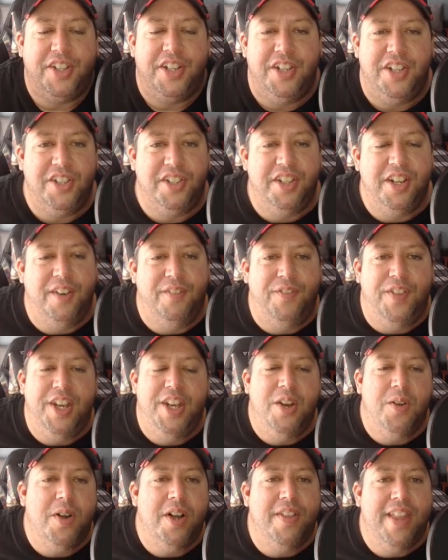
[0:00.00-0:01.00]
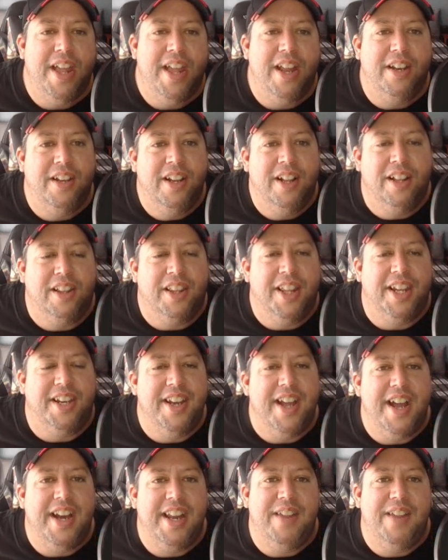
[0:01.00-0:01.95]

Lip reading: I just did a video on that like not